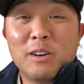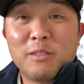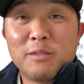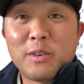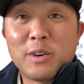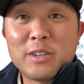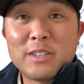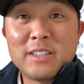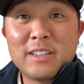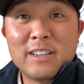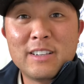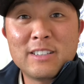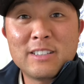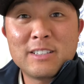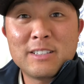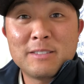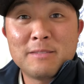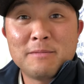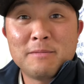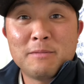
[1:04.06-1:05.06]

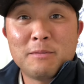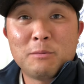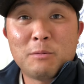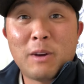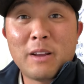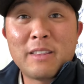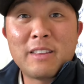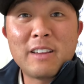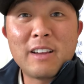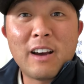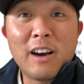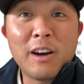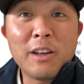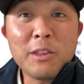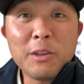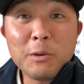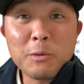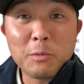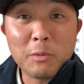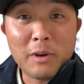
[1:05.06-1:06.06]
Versus, right, the
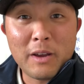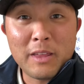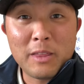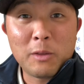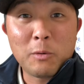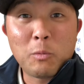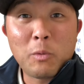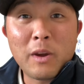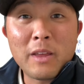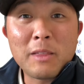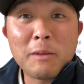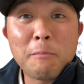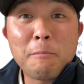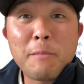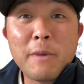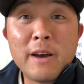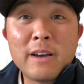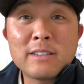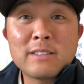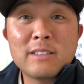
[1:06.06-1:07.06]
other way, the way the
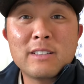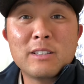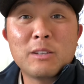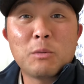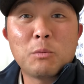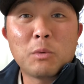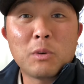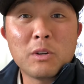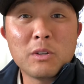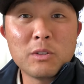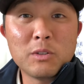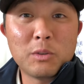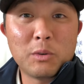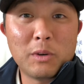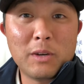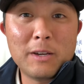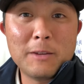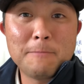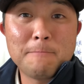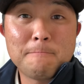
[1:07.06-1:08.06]
best in the world do
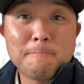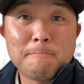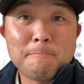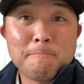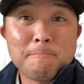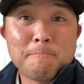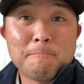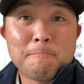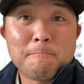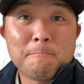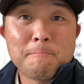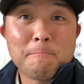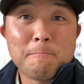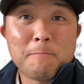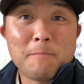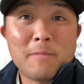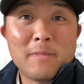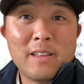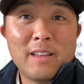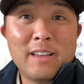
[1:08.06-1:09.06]
it
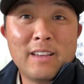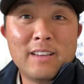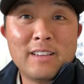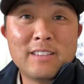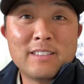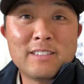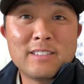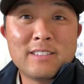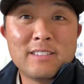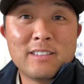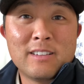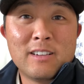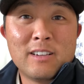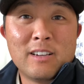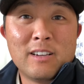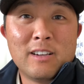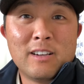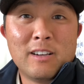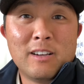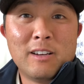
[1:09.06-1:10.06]
is,
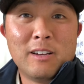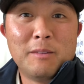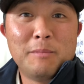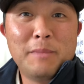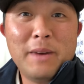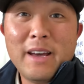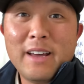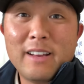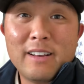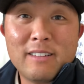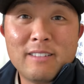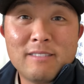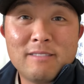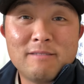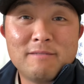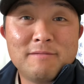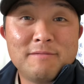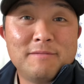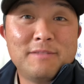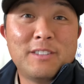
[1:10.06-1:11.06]
man,
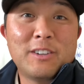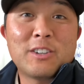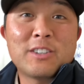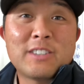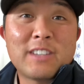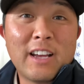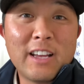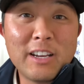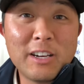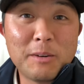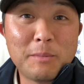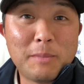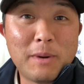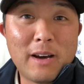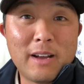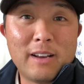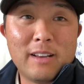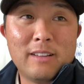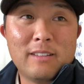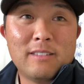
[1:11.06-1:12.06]
they're excited
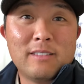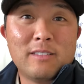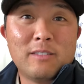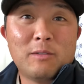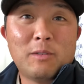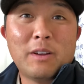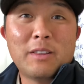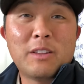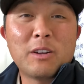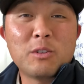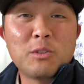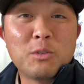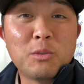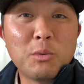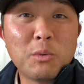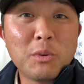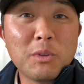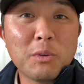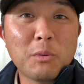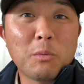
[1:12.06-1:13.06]
about it, right? They're
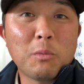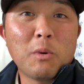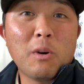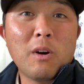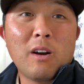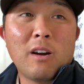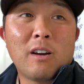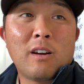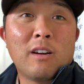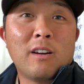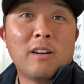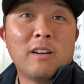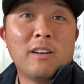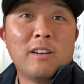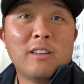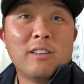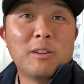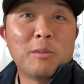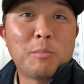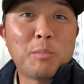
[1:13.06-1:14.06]
doing the work,
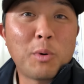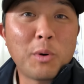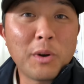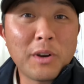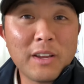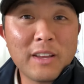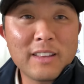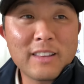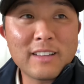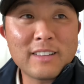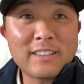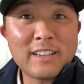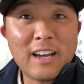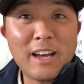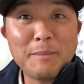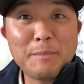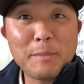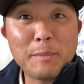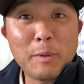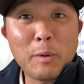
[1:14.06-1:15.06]
they're putting in the
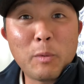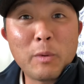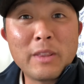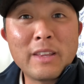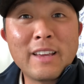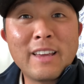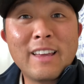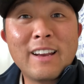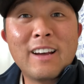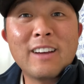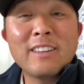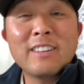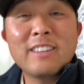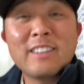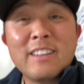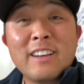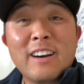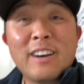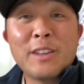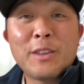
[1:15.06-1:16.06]
time, but when they get out
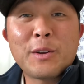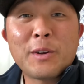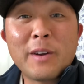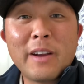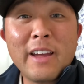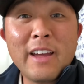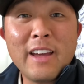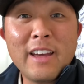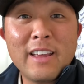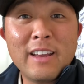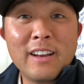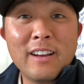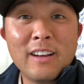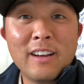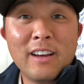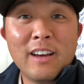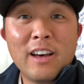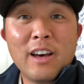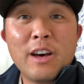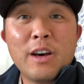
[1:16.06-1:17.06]
the other end,
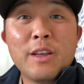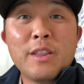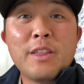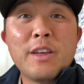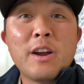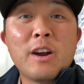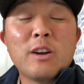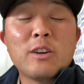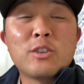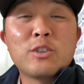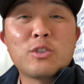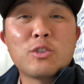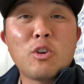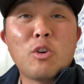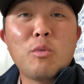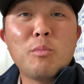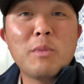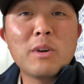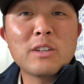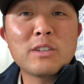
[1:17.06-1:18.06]
they are so
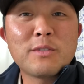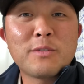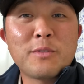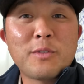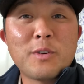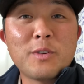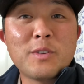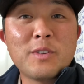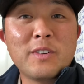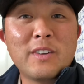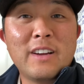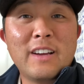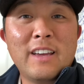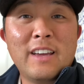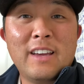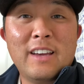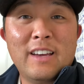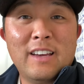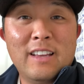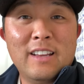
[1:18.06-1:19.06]
much further
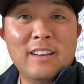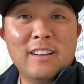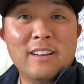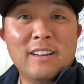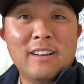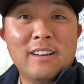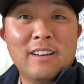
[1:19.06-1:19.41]
ahead